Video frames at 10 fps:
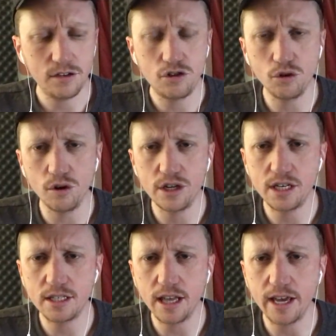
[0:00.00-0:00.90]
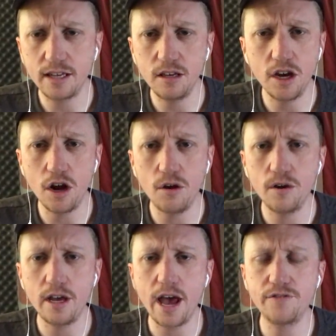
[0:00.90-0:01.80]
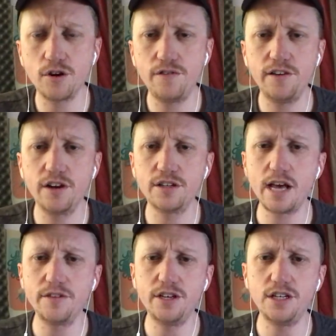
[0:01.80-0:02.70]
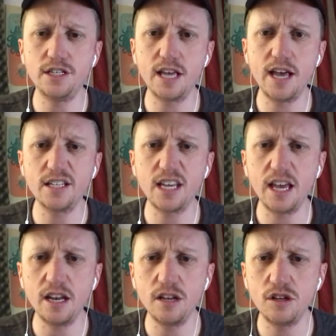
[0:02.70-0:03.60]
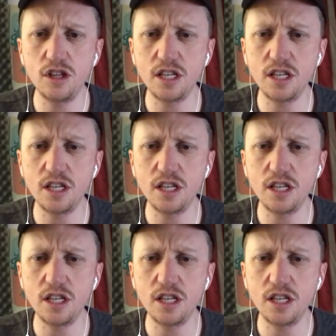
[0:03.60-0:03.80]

George is like, you know, after he figures out that she's dead, saying,